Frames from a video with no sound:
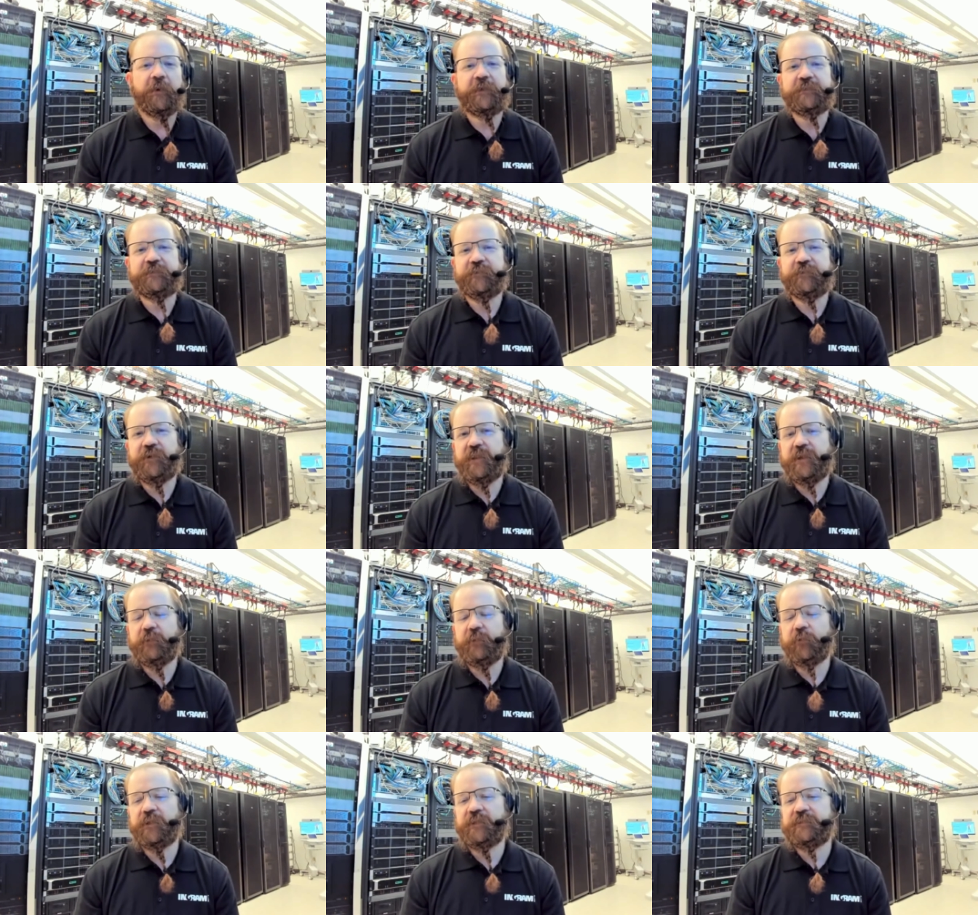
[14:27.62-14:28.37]
All right, so I
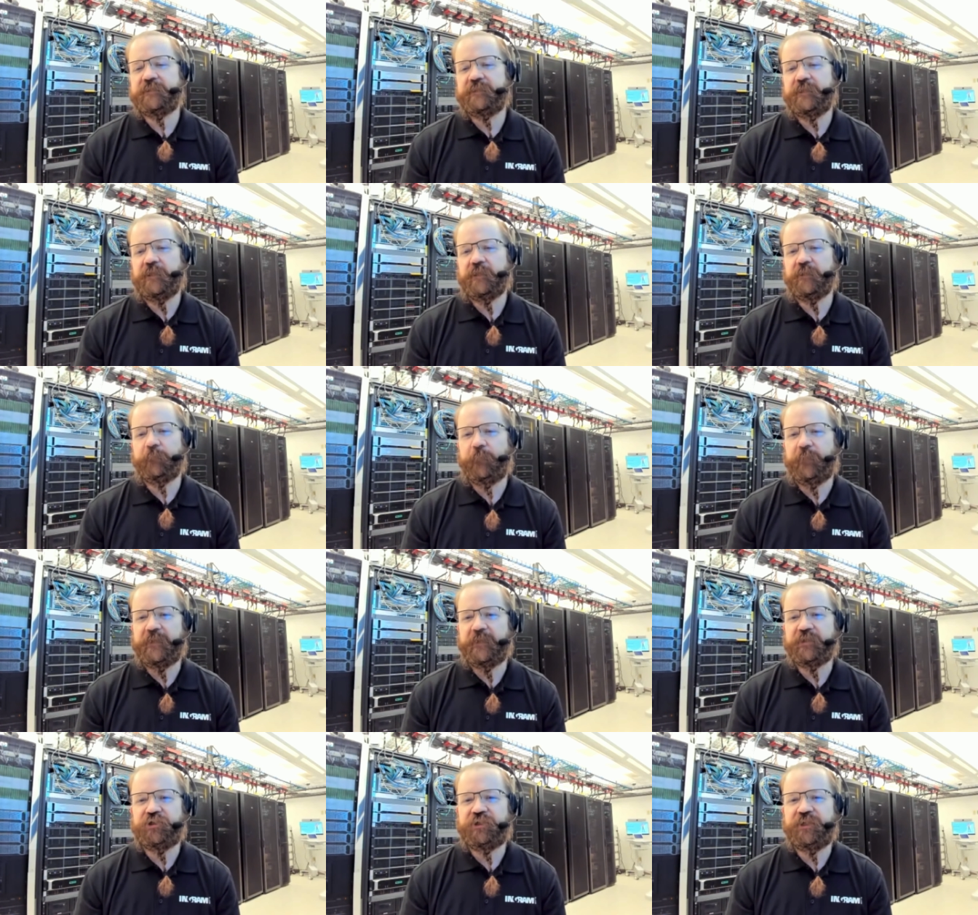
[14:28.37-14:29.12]
think we're going to see a
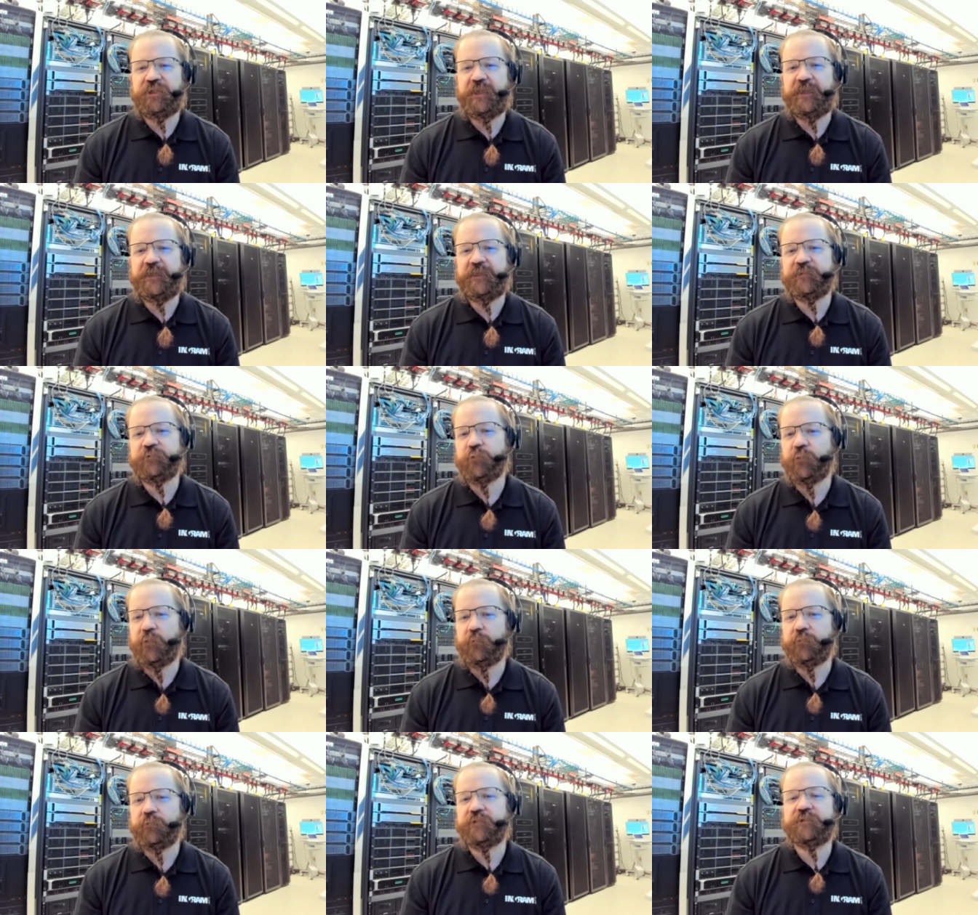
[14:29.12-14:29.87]
big change
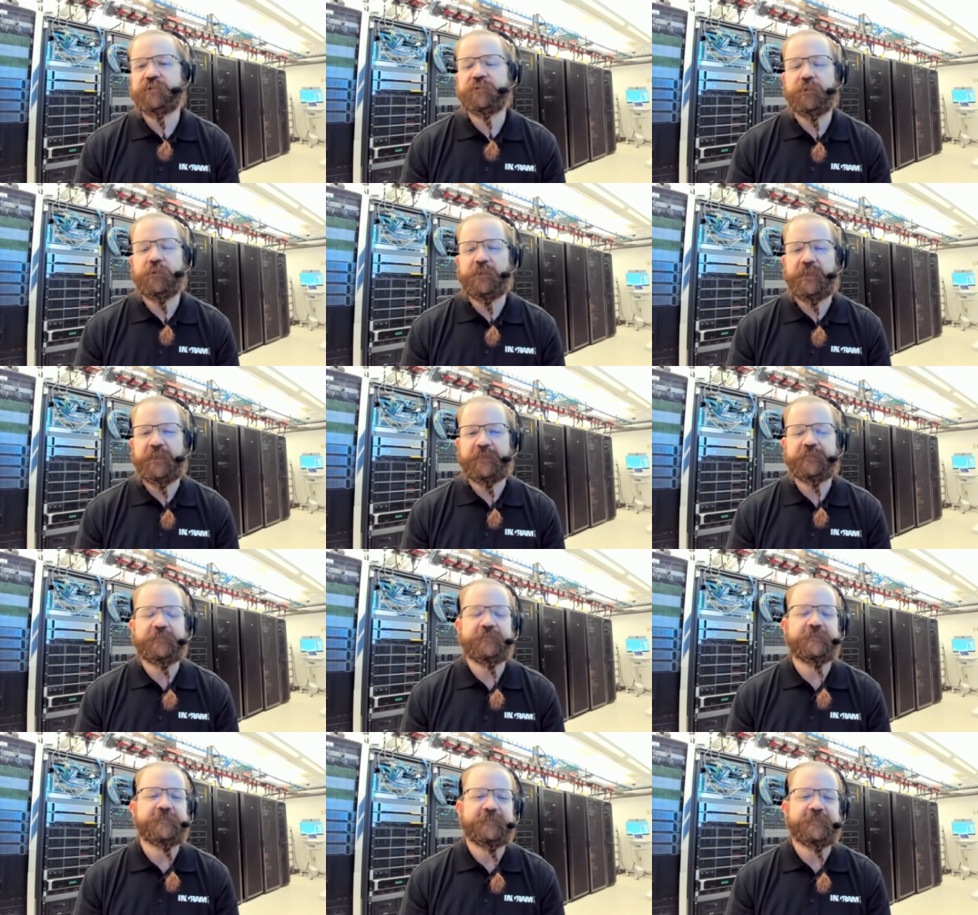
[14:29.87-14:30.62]
where we're
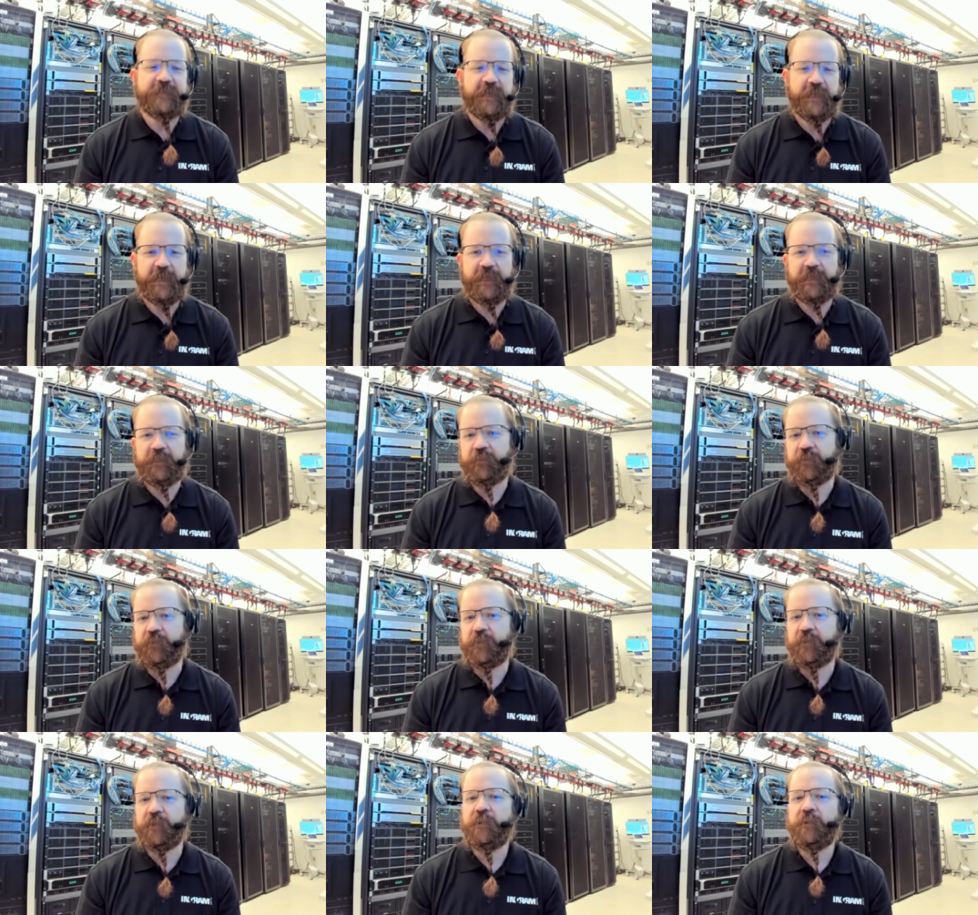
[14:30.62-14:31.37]
starting to
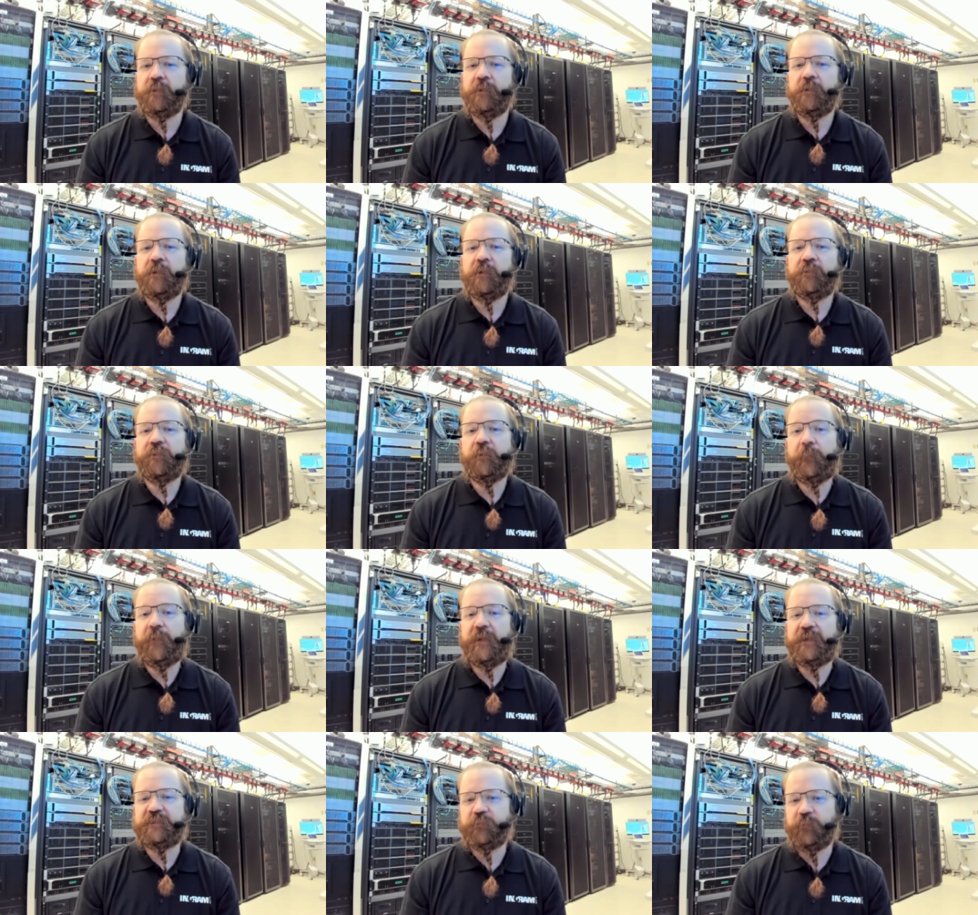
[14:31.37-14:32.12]
tailor the
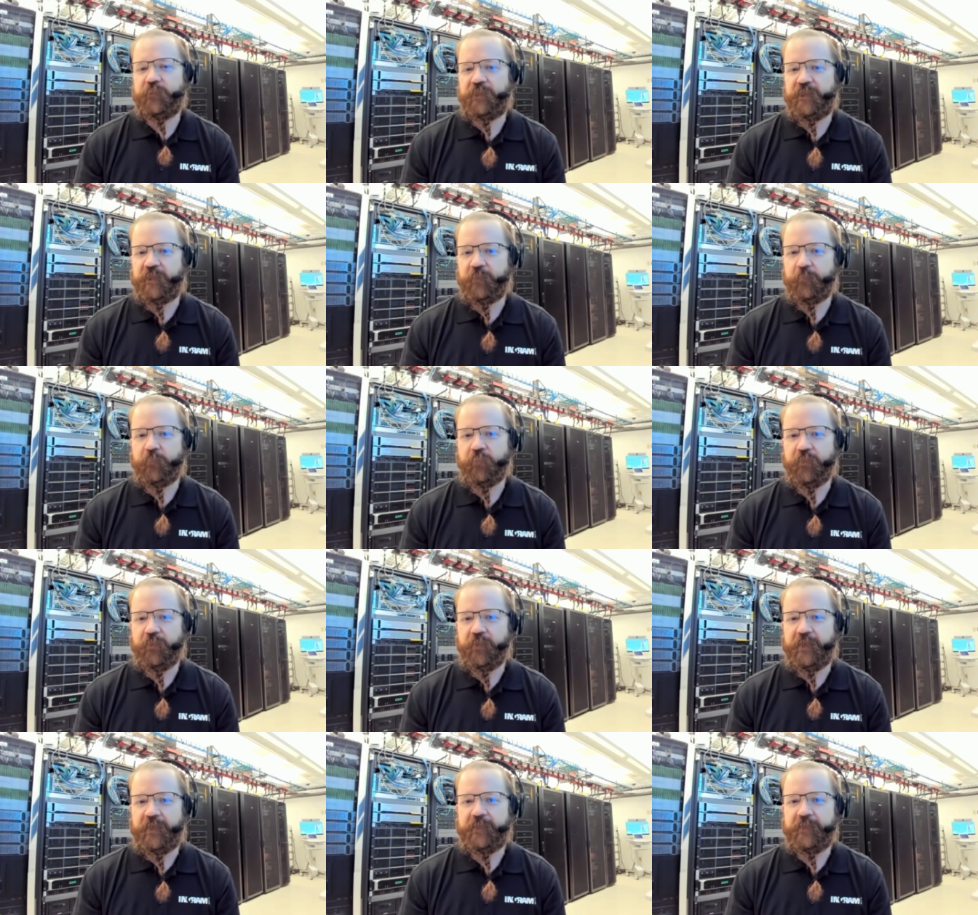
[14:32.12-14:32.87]
best way to
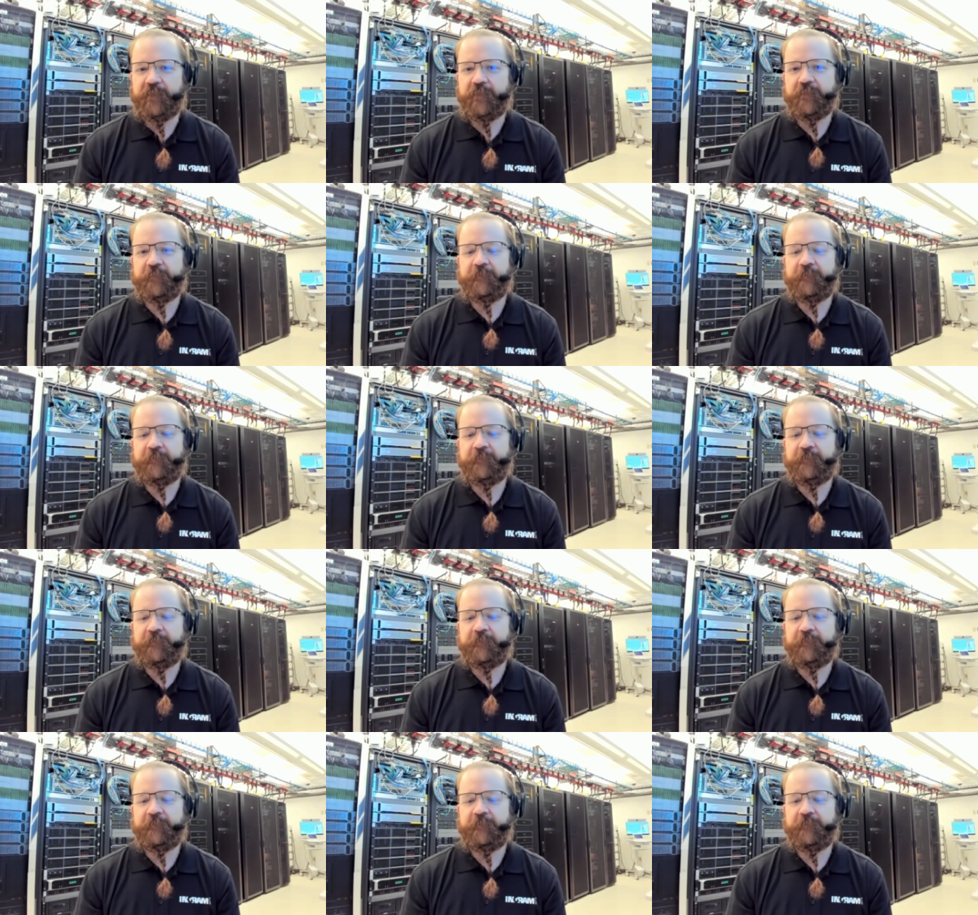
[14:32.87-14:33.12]
deploy.